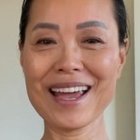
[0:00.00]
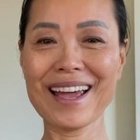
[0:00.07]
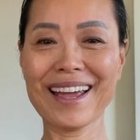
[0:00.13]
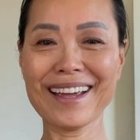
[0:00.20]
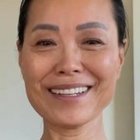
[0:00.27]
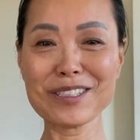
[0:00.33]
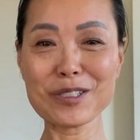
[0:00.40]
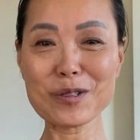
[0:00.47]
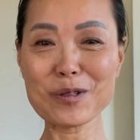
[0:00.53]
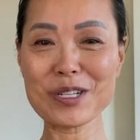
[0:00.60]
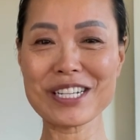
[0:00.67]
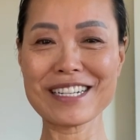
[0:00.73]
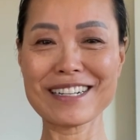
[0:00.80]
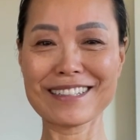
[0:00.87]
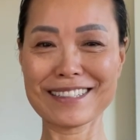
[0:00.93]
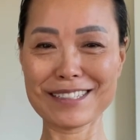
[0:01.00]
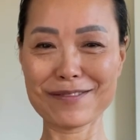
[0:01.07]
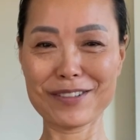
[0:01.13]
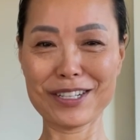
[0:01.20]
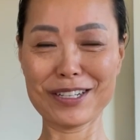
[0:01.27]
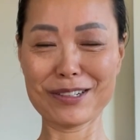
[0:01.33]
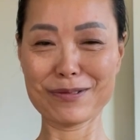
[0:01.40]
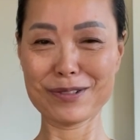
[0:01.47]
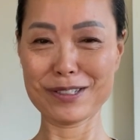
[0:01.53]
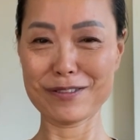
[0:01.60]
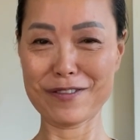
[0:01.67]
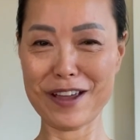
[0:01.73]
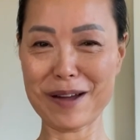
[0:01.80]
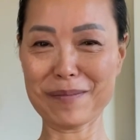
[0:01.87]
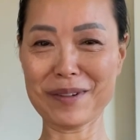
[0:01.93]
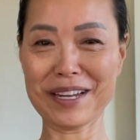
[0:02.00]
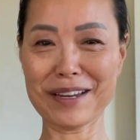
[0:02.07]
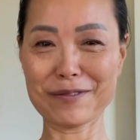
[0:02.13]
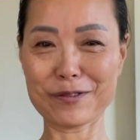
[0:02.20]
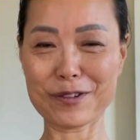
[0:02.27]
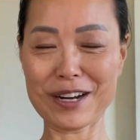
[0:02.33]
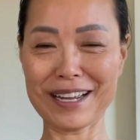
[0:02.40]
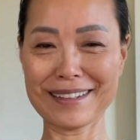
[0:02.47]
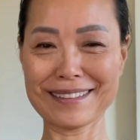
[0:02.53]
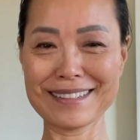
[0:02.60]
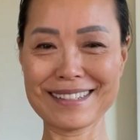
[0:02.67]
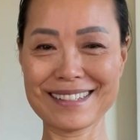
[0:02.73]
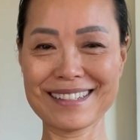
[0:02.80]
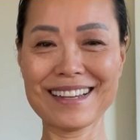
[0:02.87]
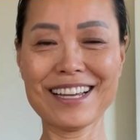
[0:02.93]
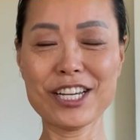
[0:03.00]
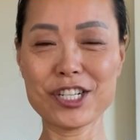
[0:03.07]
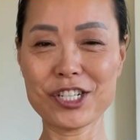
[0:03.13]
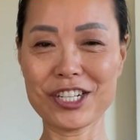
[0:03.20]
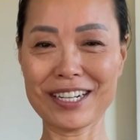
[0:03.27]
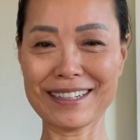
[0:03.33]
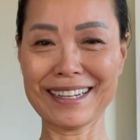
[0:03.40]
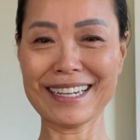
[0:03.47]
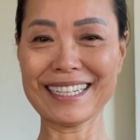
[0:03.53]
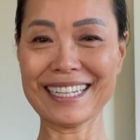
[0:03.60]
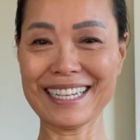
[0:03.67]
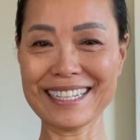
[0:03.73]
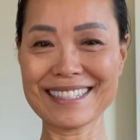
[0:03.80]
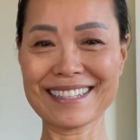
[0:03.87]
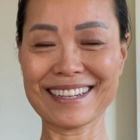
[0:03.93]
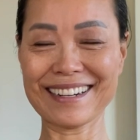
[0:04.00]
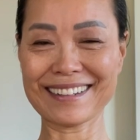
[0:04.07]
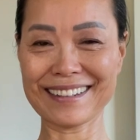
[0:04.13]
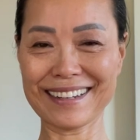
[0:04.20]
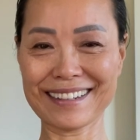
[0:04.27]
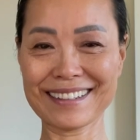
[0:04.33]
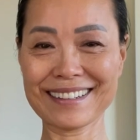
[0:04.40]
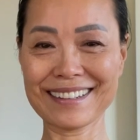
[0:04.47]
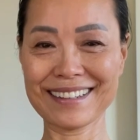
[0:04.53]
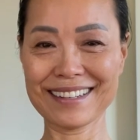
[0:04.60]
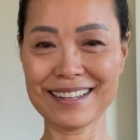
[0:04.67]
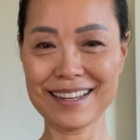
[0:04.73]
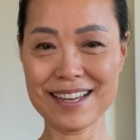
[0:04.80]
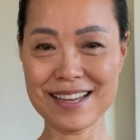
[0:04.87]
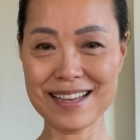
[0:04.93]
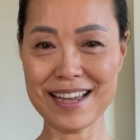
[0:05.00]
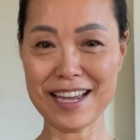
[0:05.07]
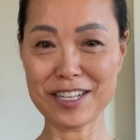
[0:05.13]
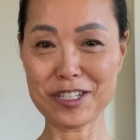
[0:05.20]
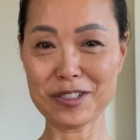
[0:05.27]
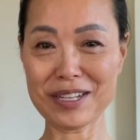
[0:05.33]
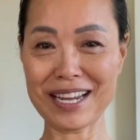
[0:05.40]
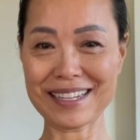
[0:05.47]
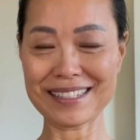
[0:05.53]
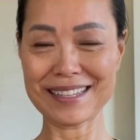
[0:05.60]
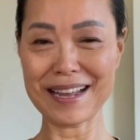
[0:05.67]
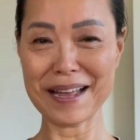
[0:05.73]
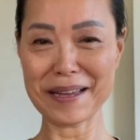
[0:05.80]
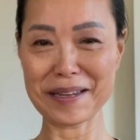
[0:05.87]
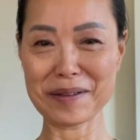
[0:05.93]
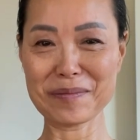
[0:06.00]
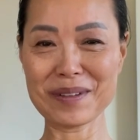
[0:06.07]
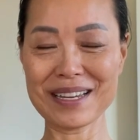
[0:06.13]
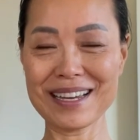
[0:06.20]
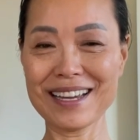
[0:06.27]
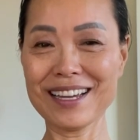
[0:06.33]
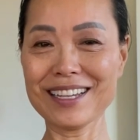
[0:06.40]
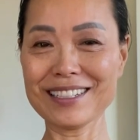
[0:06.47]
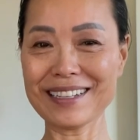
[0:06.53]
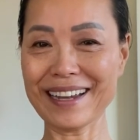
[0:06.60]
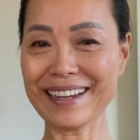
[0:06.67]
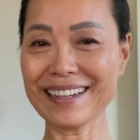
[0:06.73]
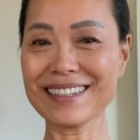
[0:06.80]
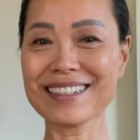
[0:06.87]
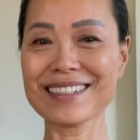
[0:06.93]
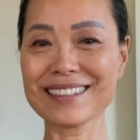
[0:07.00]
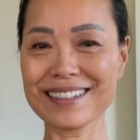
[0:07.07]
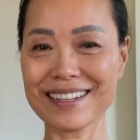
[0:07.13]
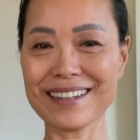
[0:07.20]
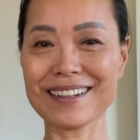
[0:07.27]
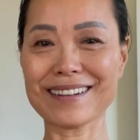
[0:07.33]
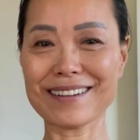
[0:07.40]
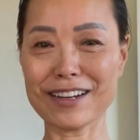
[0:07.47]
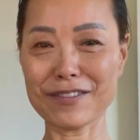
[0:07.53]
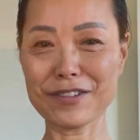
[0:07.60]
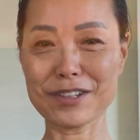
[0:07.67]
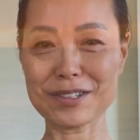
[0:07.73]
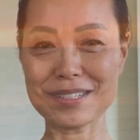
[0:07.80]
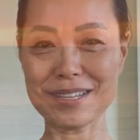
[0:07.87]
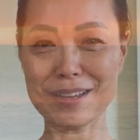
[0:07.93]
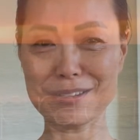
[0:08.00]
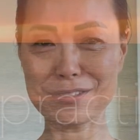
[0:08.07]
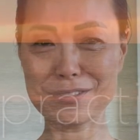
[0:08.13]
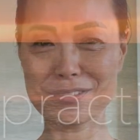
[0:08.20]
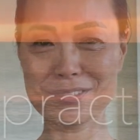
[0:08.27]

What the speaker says: And do share this video with family and friends. Sharing is caring. Until next time, take good care of yourself.